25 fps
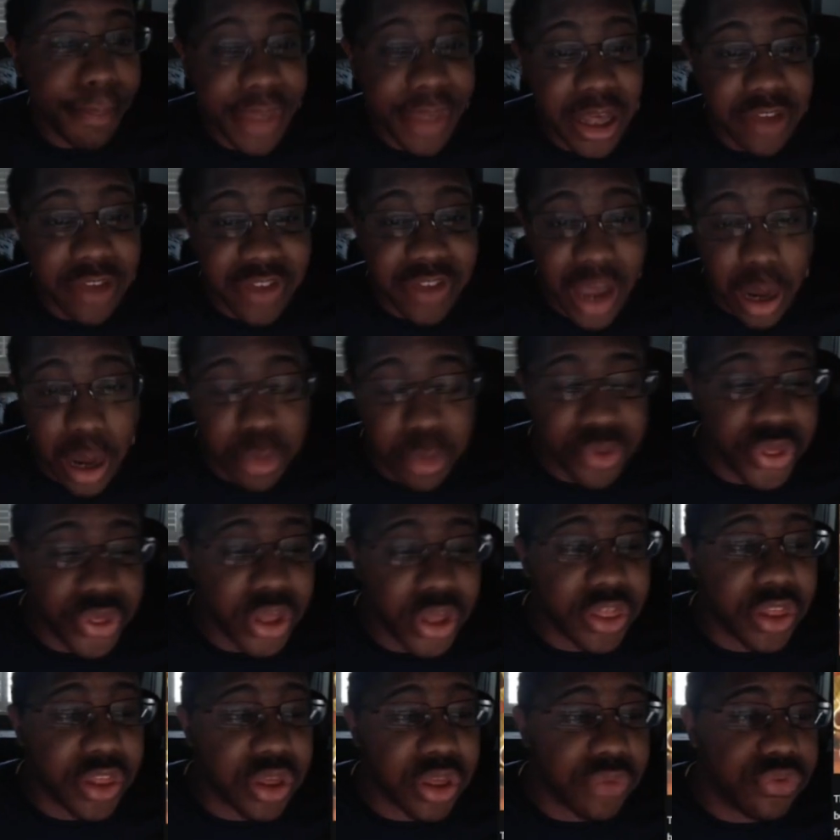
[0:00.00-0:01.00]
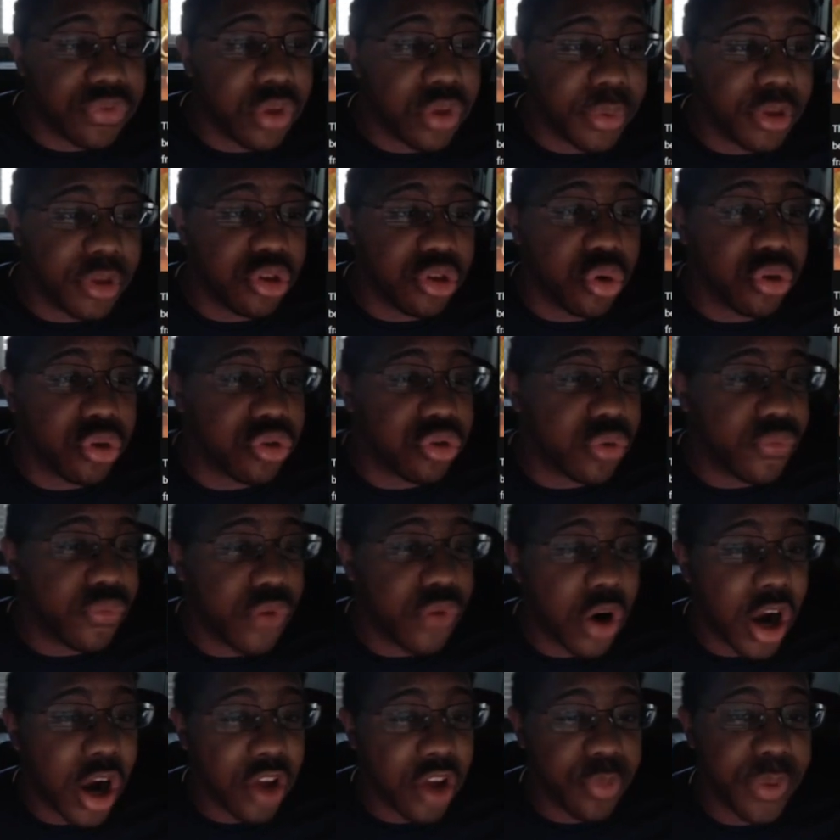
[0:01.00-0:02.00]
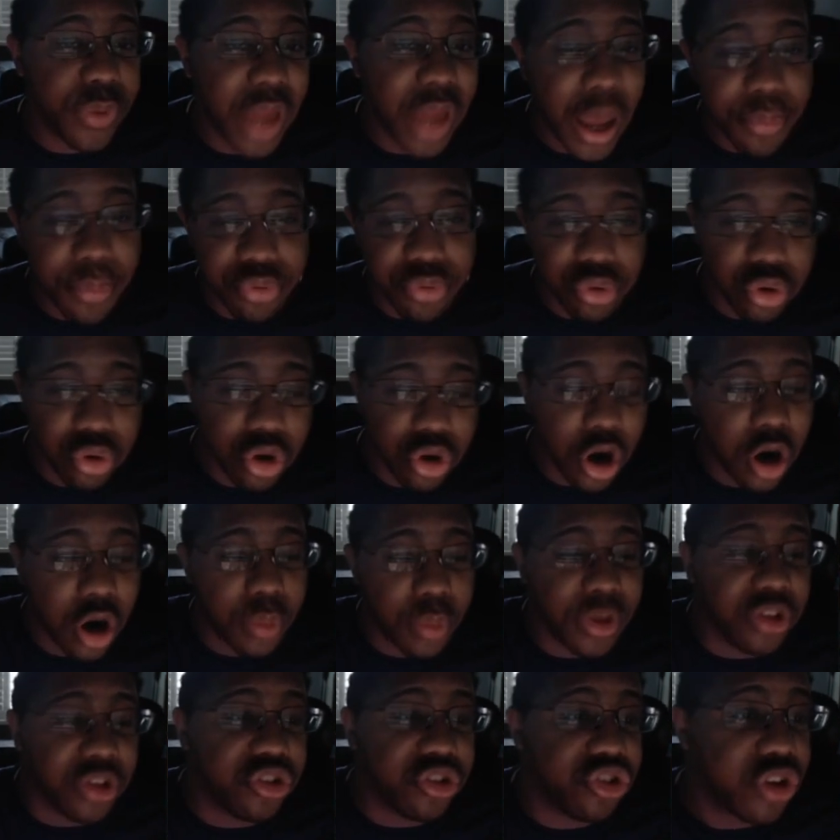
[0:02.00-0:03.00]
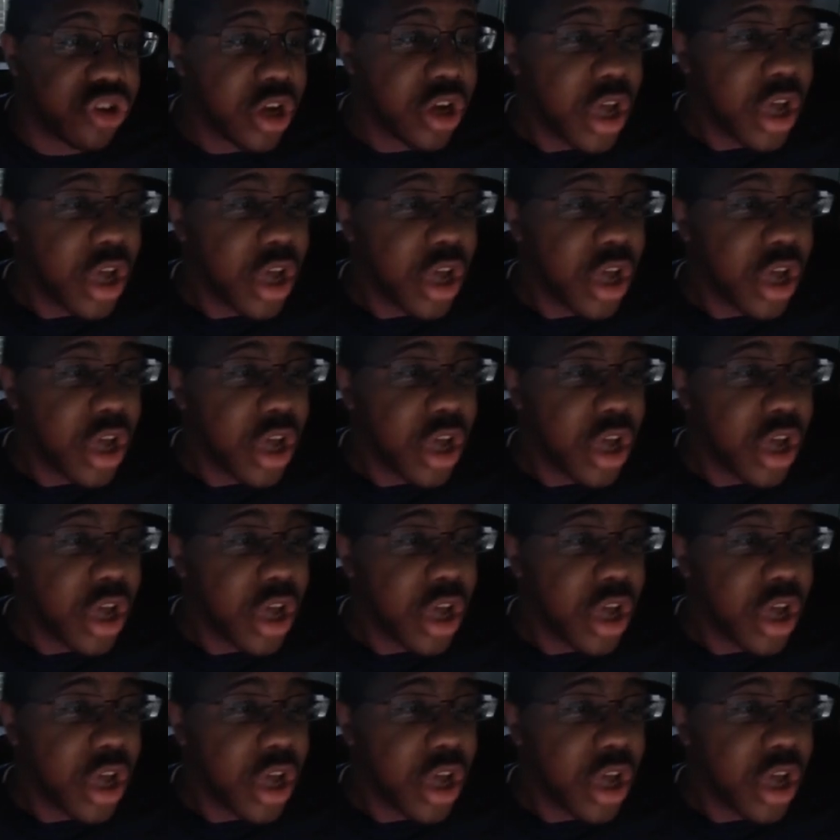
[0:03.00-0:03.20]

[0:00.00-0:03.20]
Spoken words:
because everything that they've been doing so far has been absolute garbage.